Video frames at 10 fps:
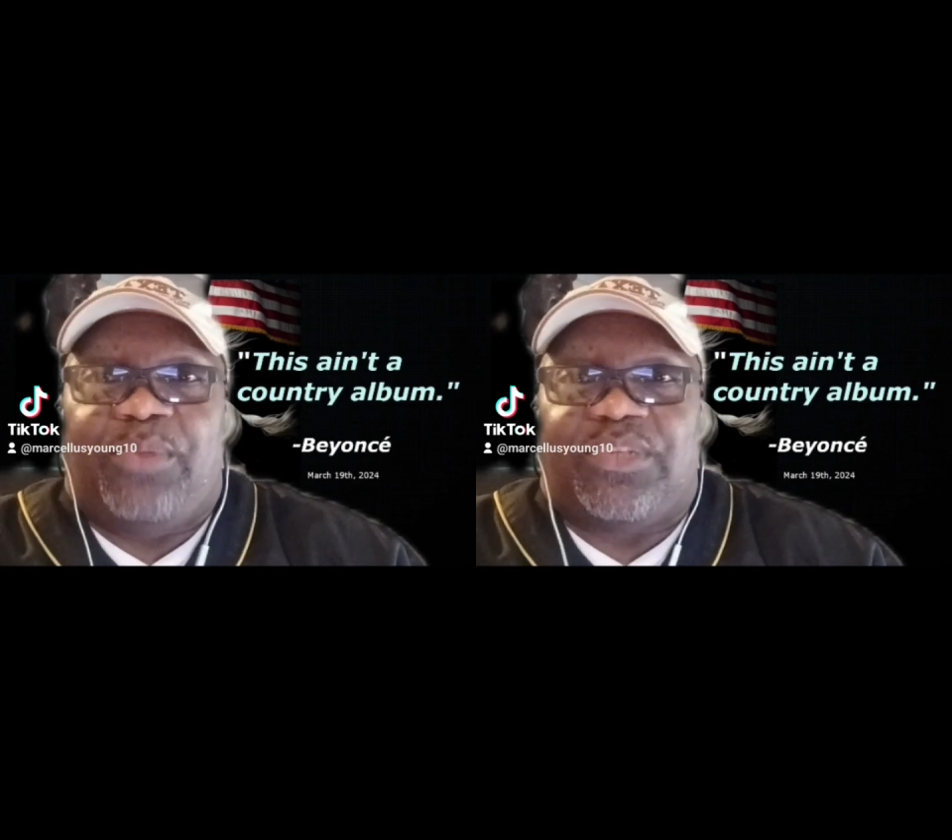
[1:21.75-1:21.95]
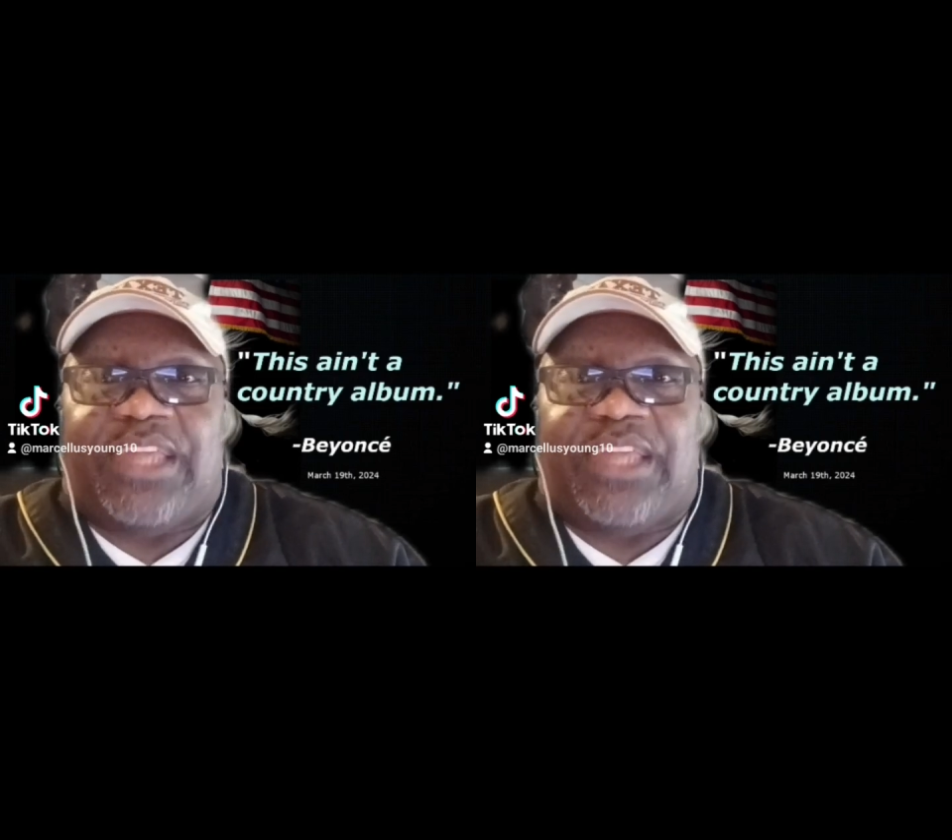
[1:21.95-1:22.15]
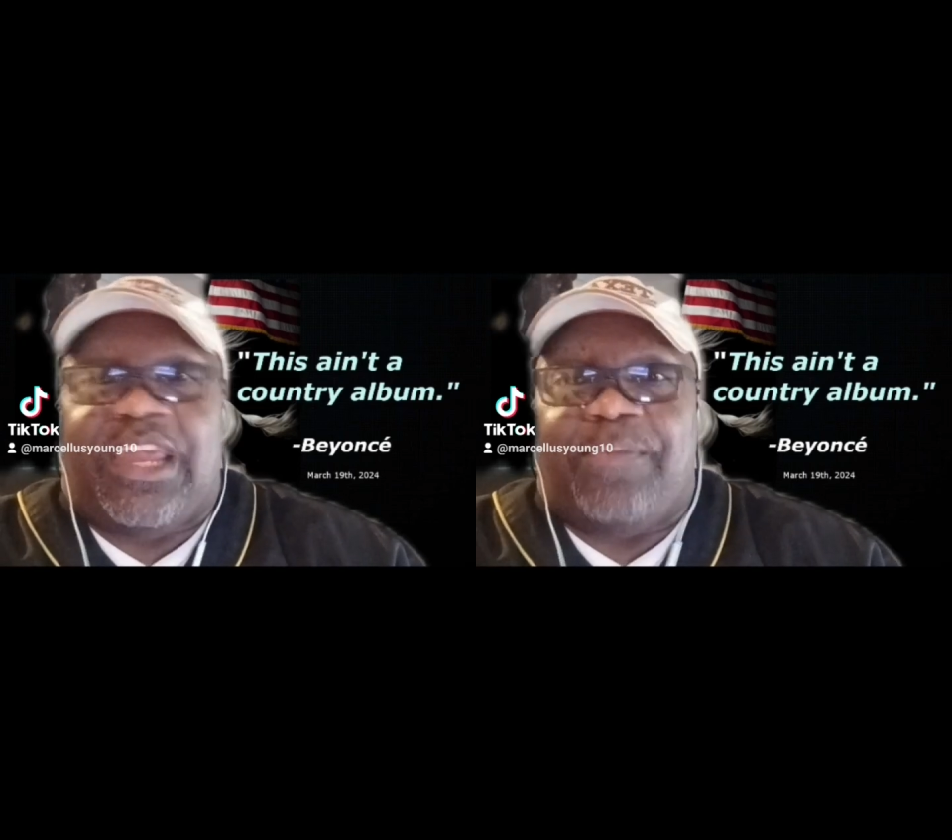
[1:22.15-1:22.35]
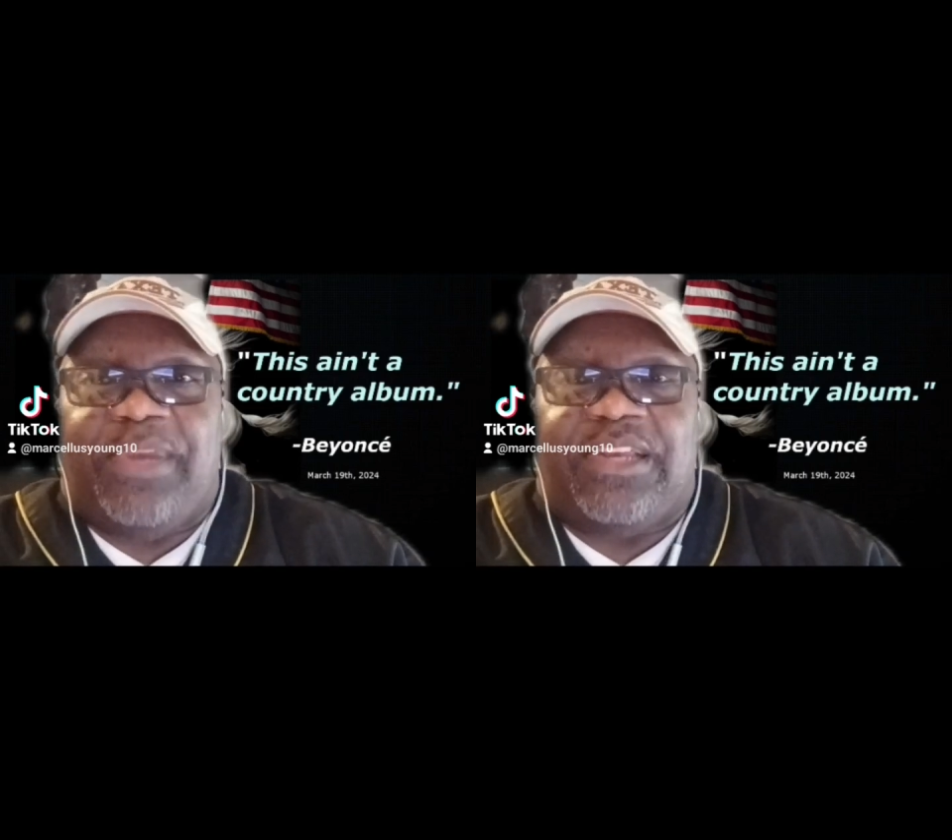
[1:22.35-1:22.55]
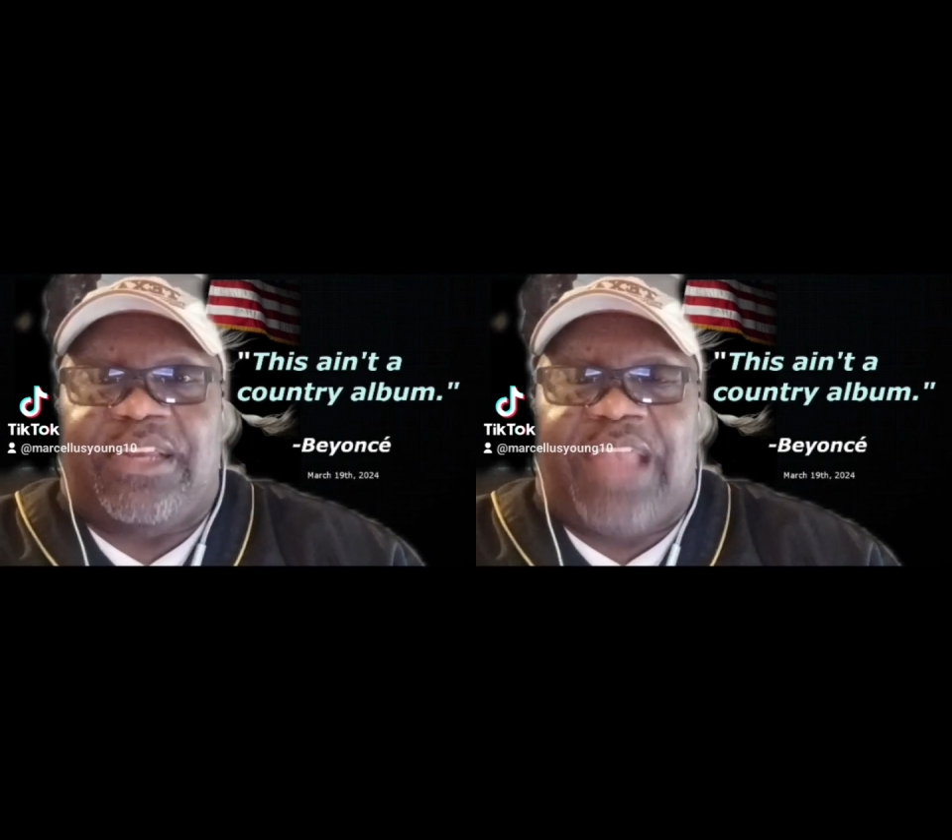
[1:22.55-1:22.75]
music can't
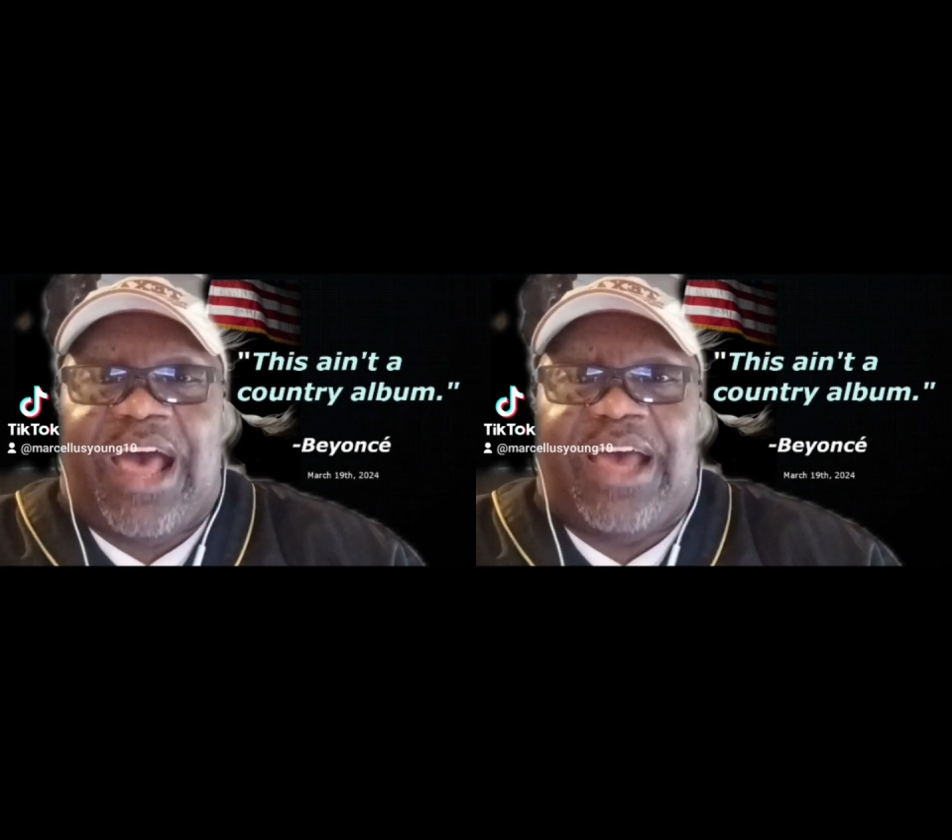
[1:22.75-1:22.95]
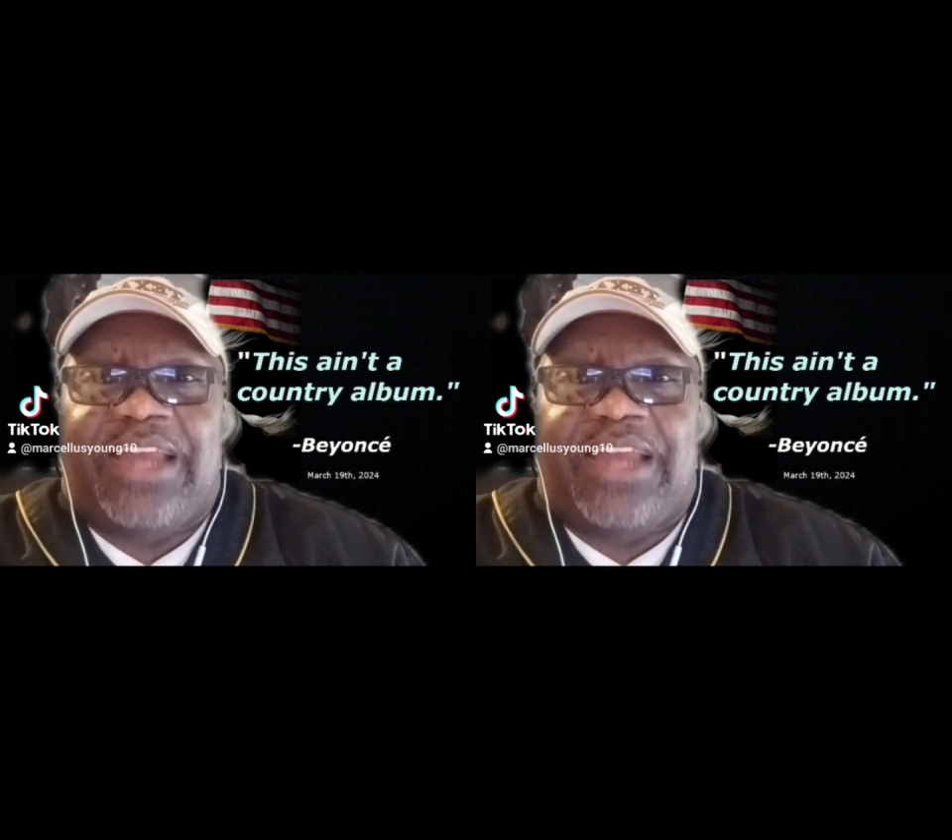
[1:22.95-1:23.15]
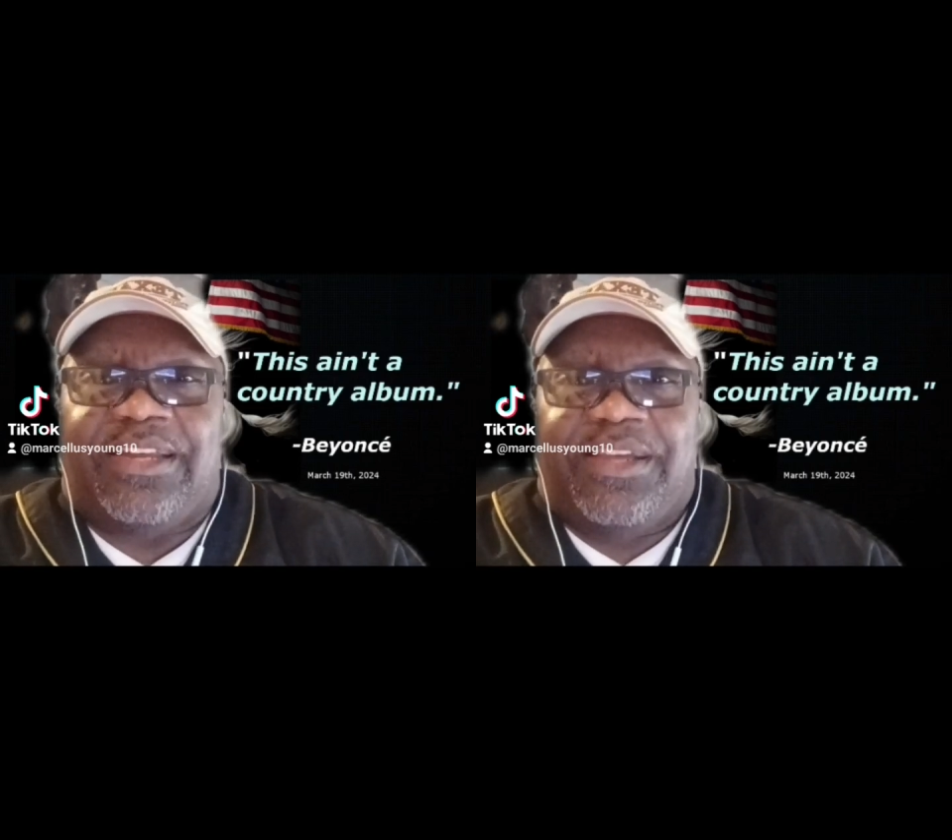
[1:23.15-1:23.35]
be denied,